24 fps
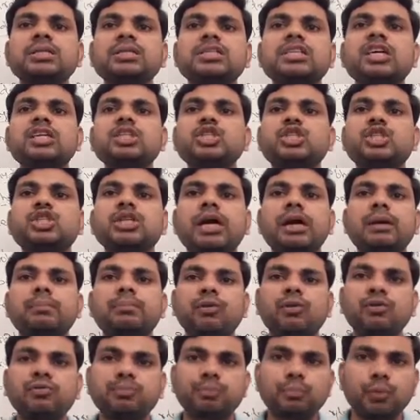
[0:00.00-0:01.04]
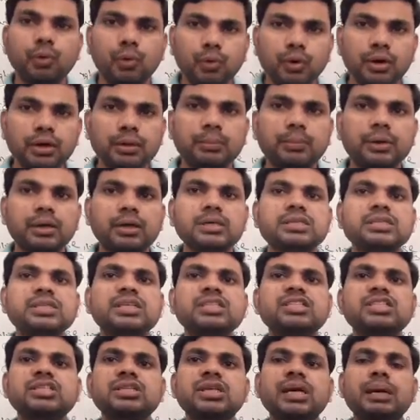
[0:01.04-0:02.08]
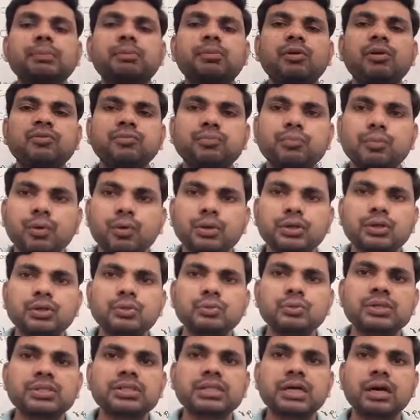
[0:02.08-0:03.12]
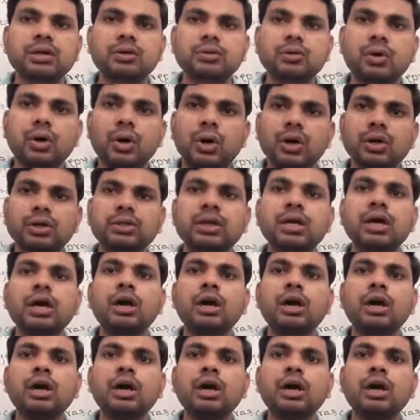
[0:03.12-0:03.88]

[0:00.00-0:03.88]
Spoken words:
Such type of polymers, such type of molecules are called